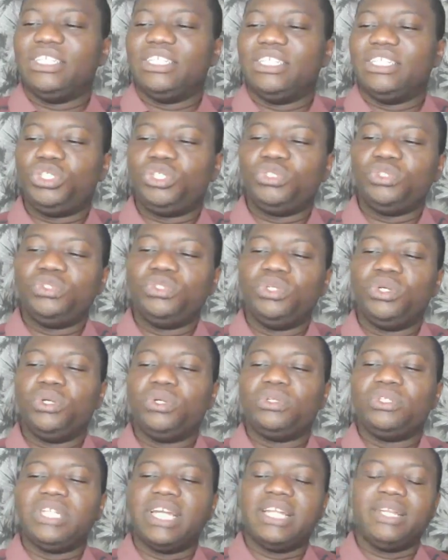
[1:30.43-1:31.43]
you should
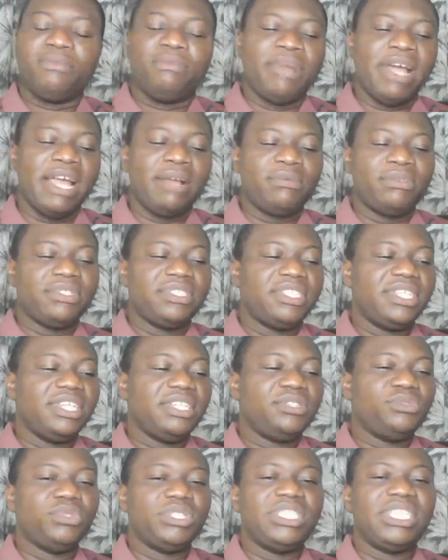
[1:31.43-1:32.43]
know that the Bible
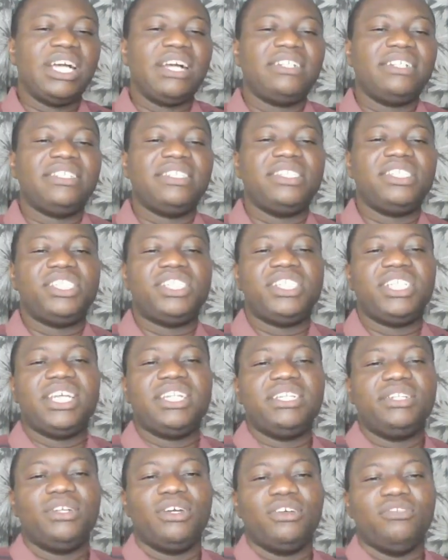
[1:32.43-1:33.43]
says without the
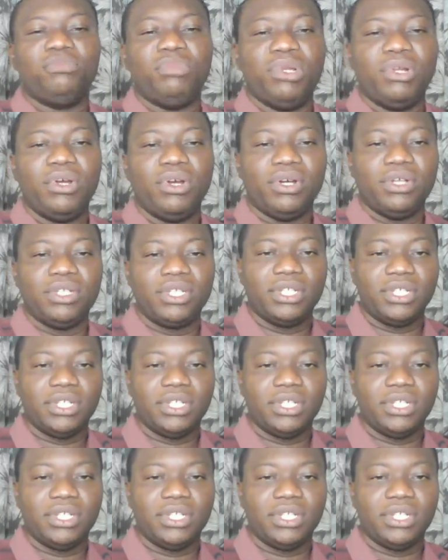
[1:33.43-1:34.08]
shedding of blood